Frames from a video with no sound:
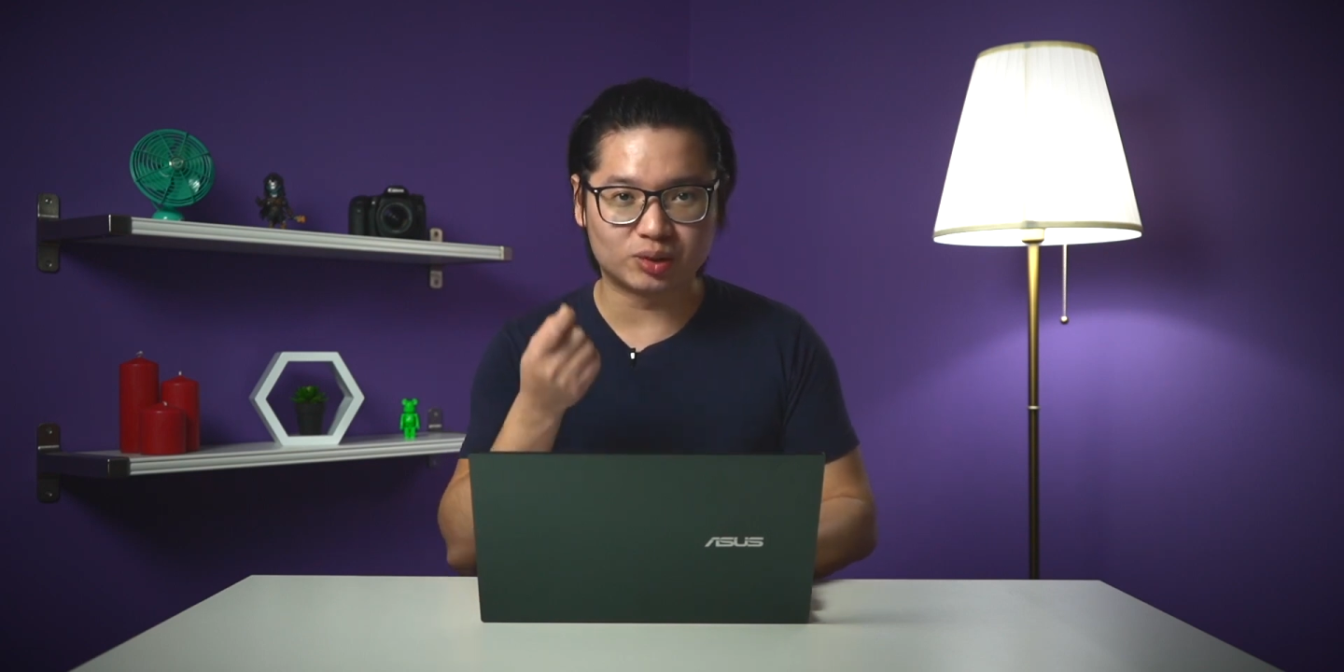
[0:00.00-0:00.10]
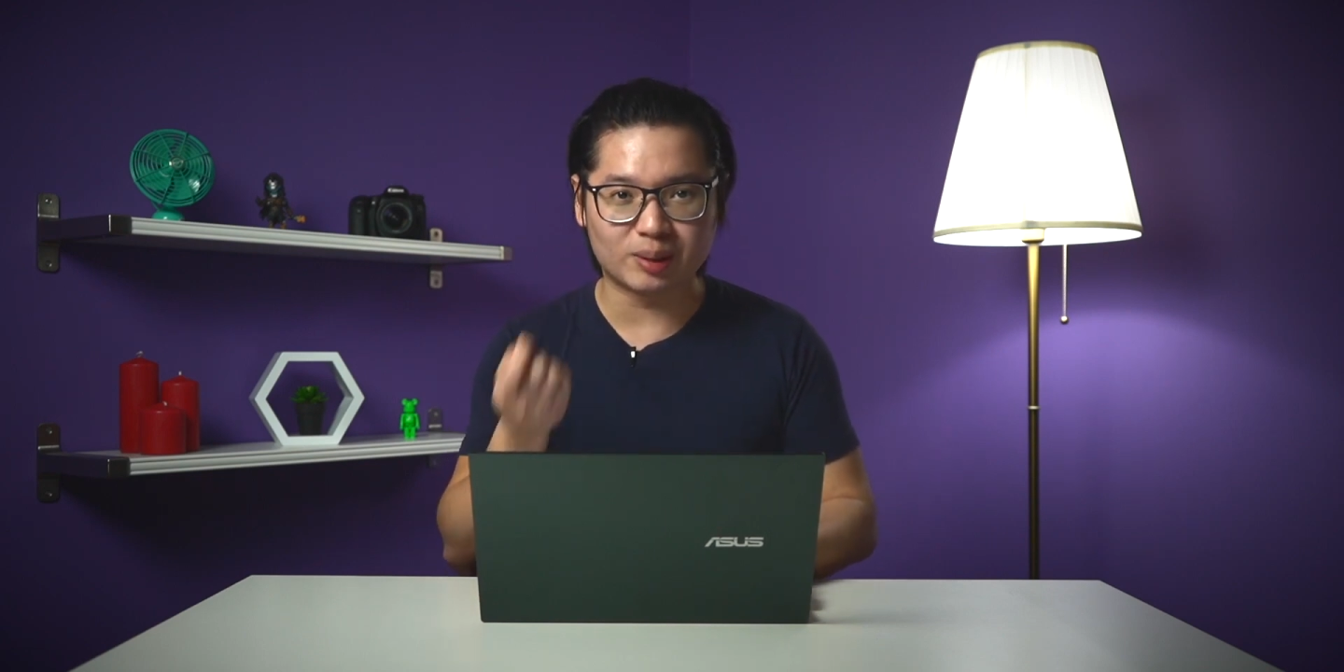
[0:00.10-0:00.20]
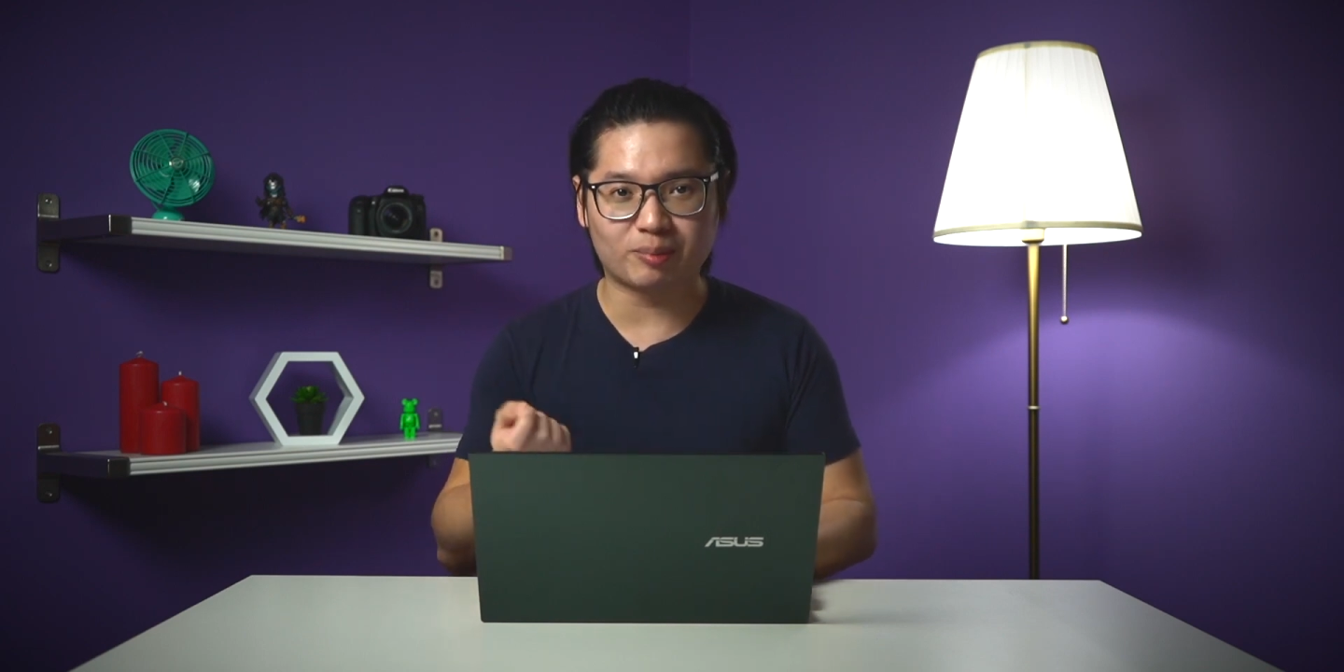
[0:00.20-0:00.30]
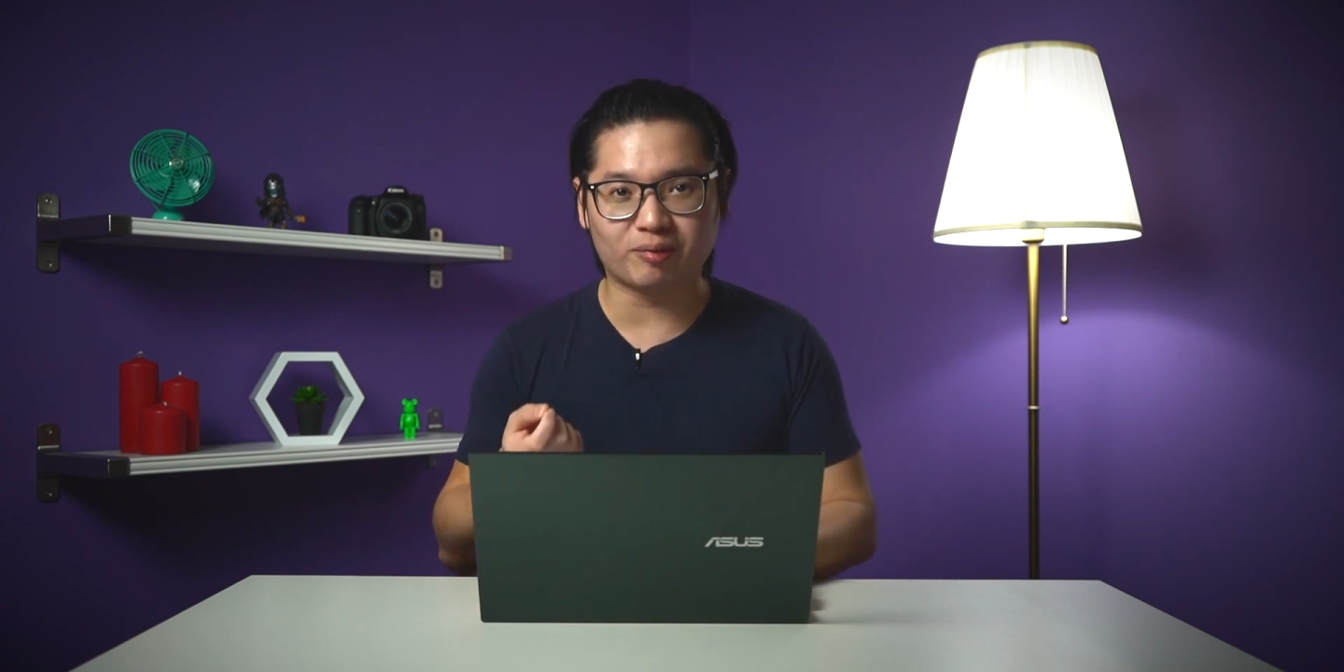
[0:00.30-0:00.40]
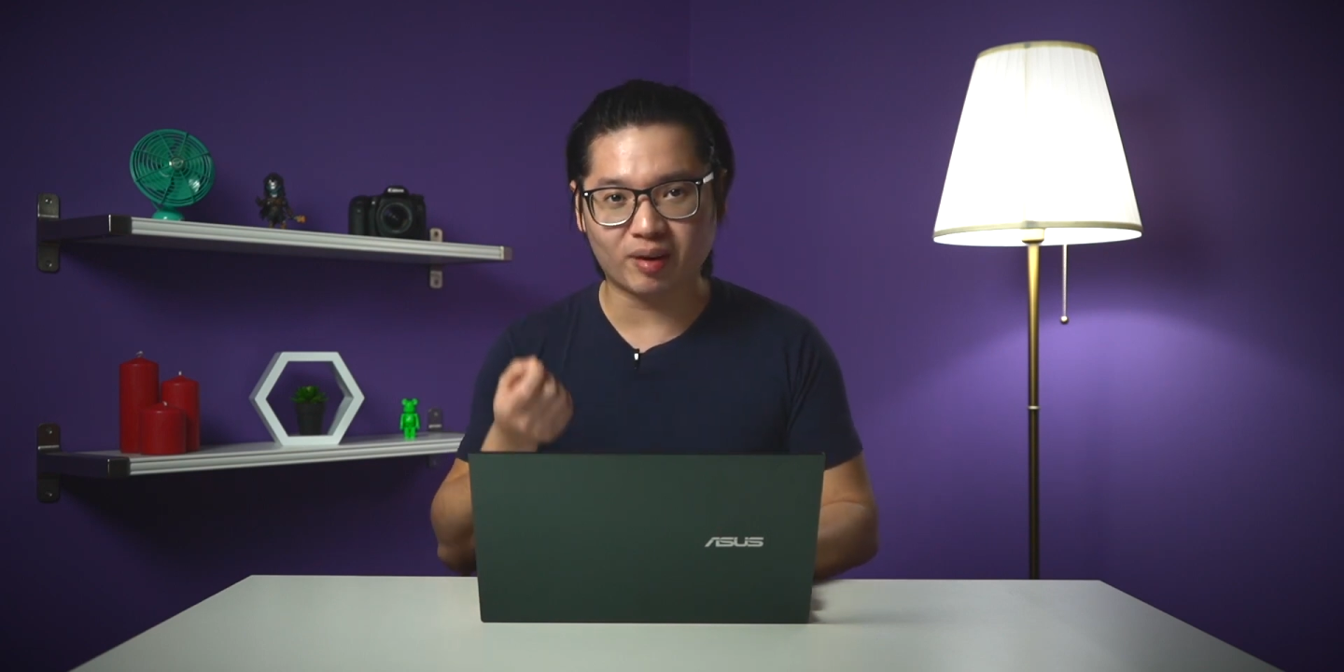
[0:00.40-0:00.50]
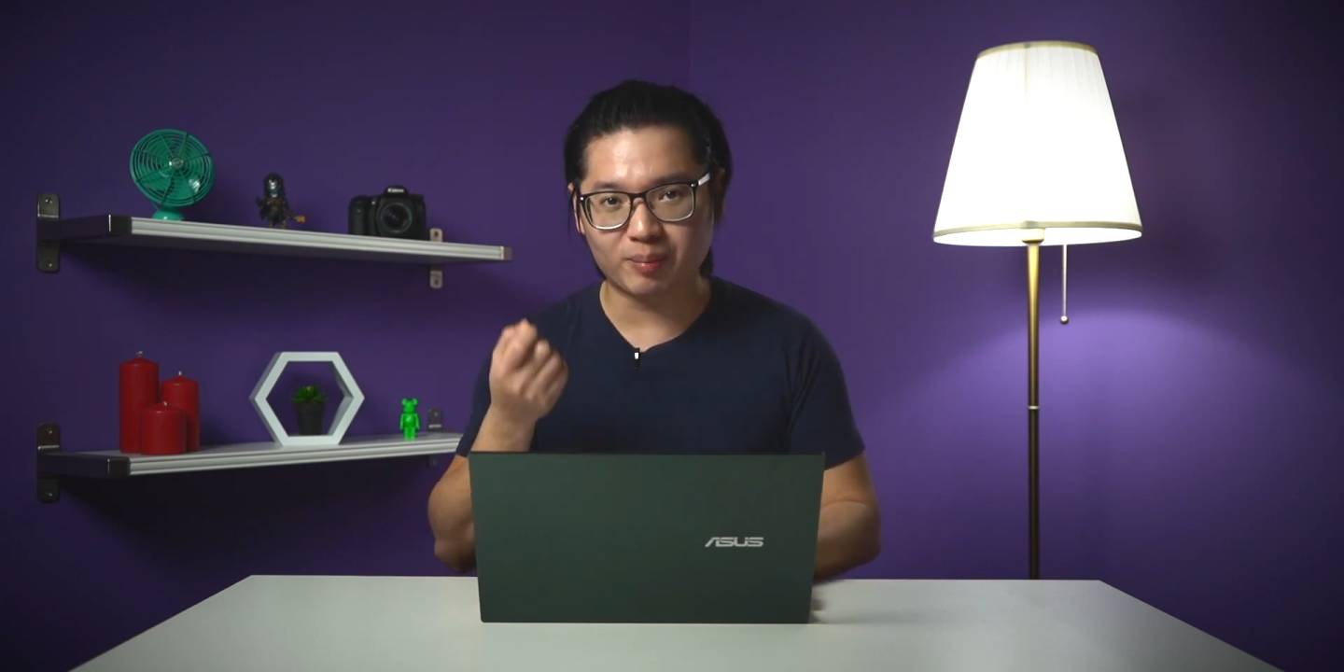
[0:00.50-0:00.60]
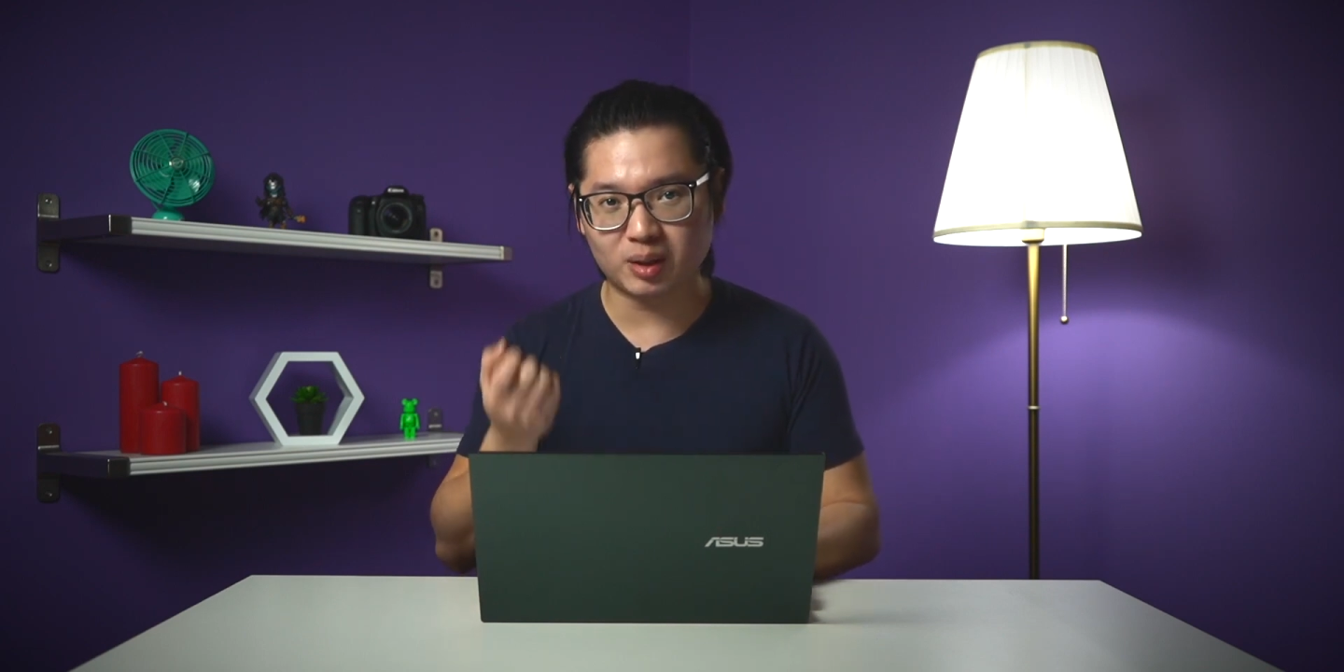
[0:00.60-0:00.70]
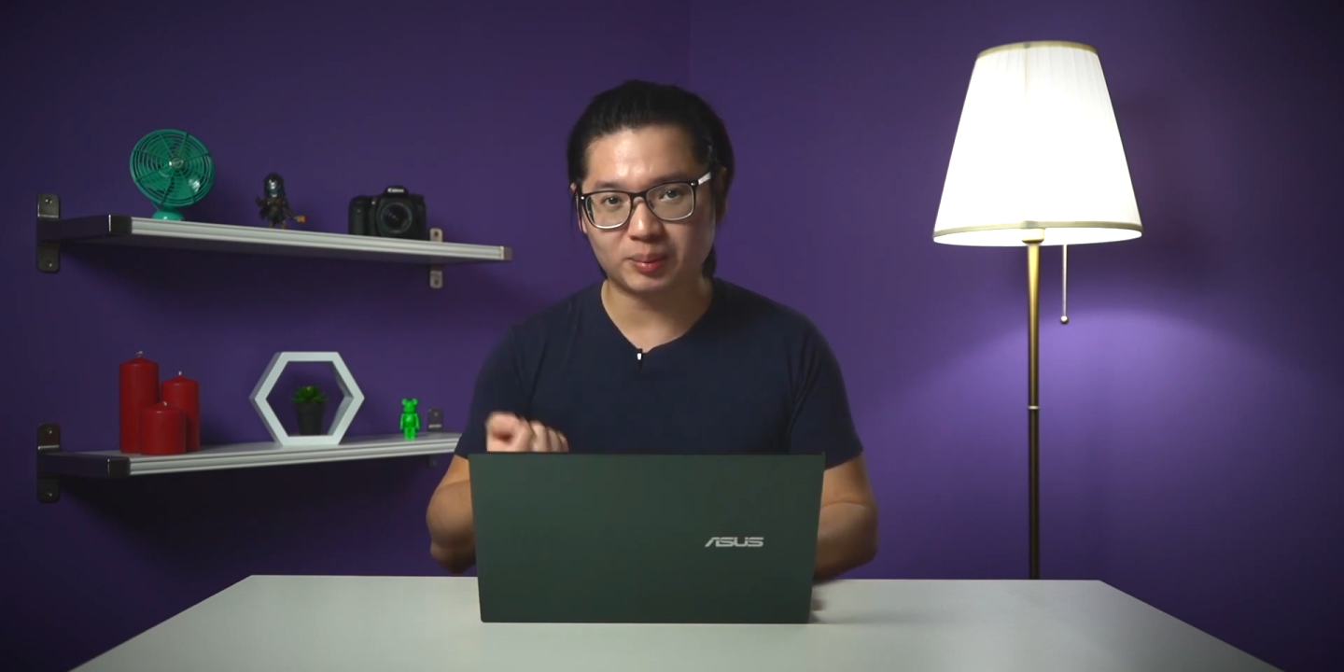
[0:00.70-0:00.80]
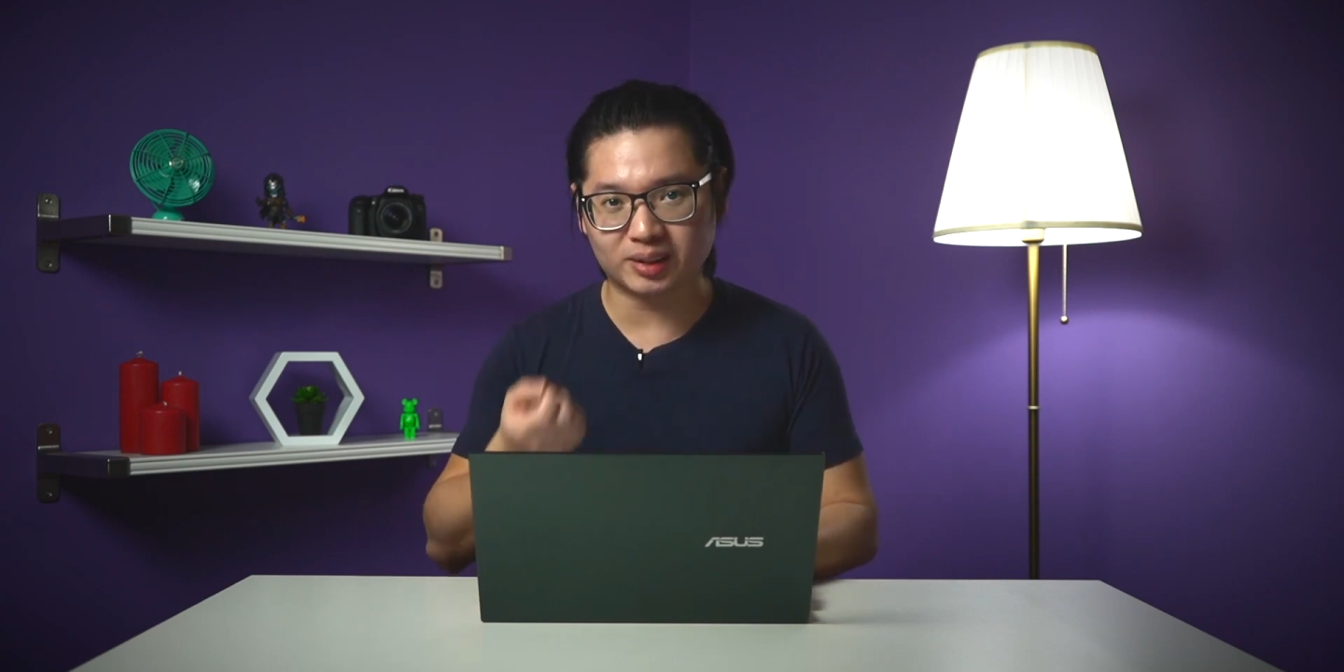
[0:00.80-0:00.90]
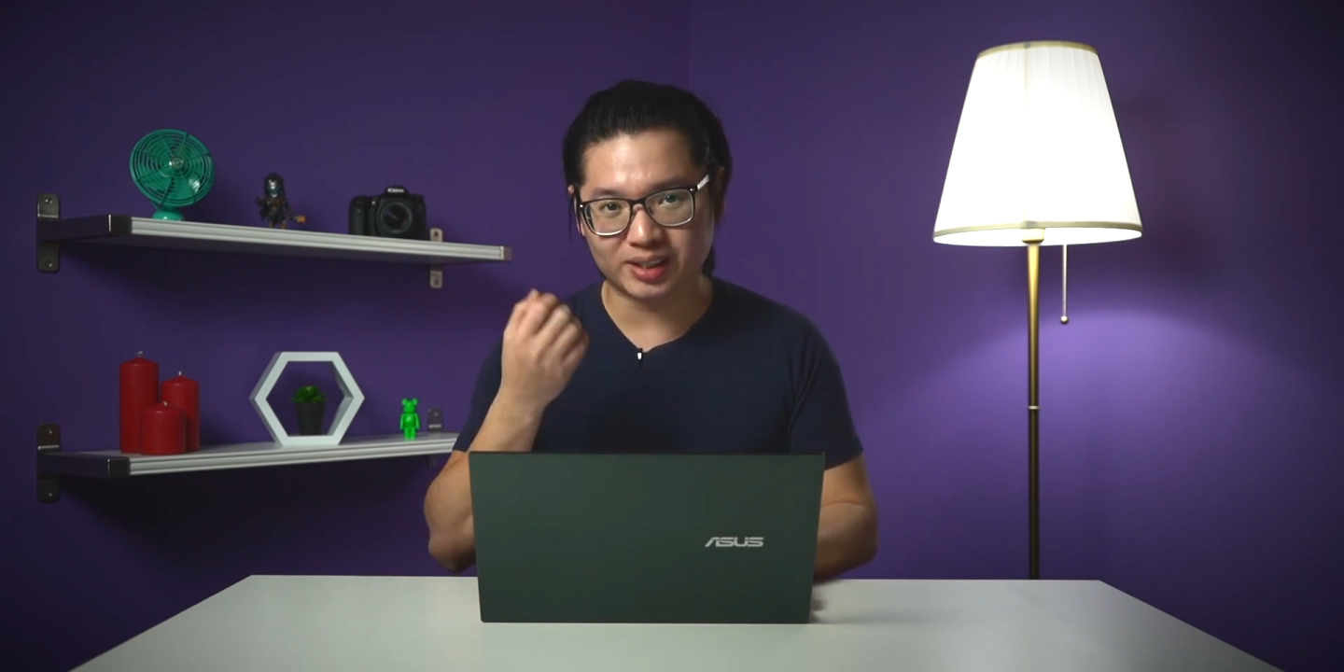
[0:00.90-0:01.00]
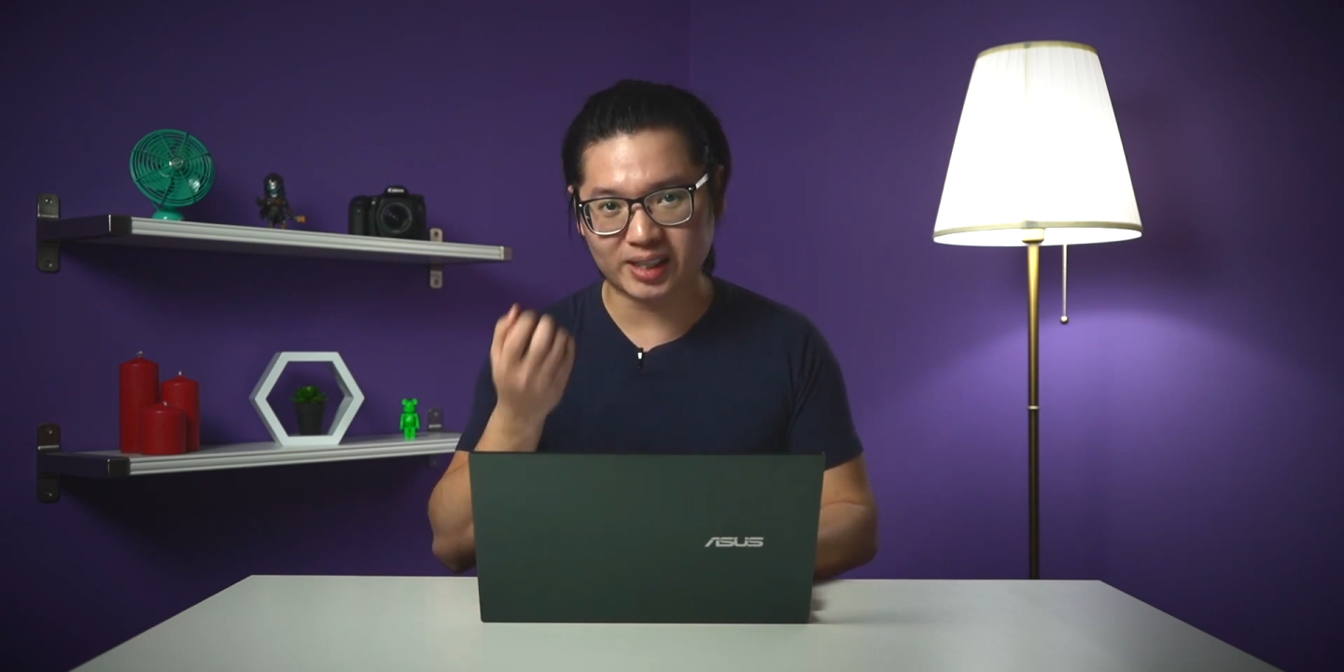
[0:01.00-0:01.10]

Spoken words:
3.5mm